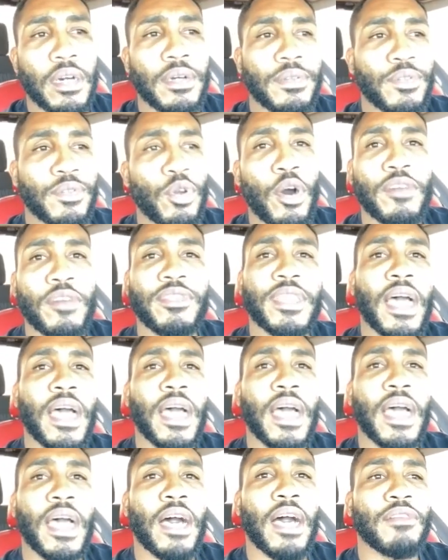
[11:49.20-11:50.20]

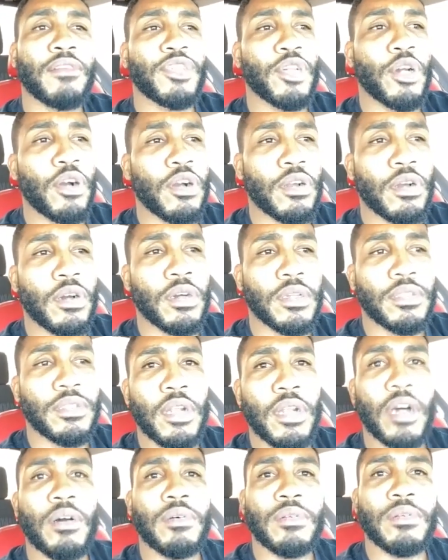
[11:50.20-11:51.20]
north-south choke or,
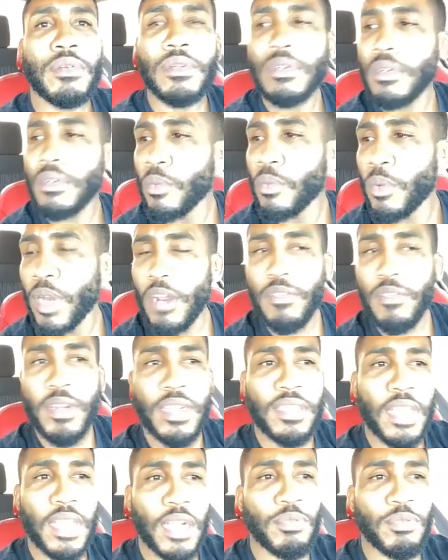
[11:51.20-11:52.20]
whatever it is that
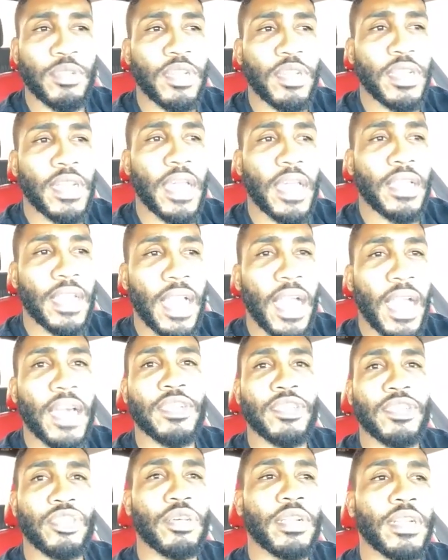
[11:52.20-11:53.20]
I was looking at. Like I
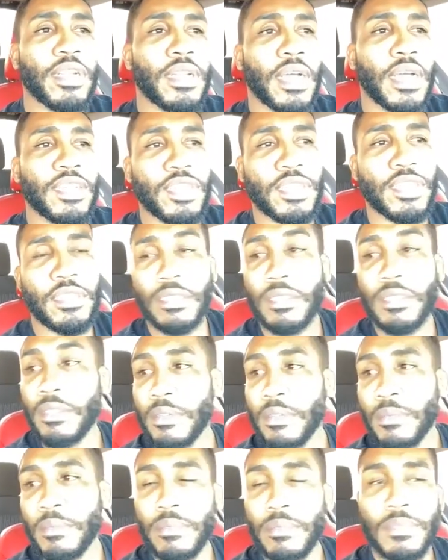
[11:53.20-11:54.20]
understood it, I just
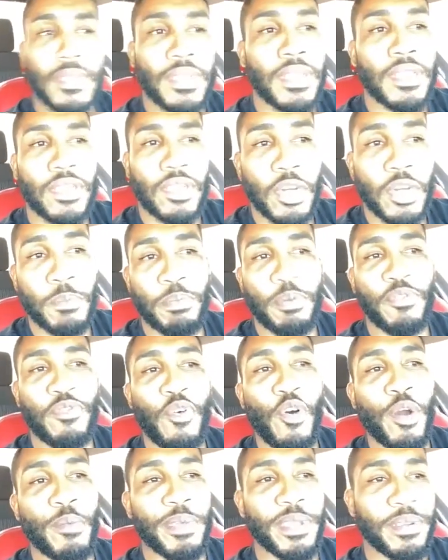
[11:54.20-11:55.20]
couldn't
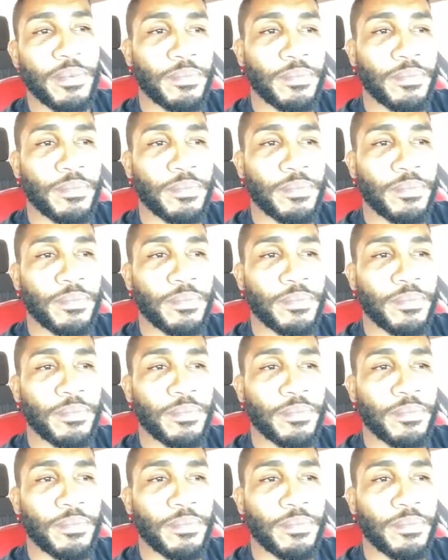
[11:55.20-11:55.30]
perform it.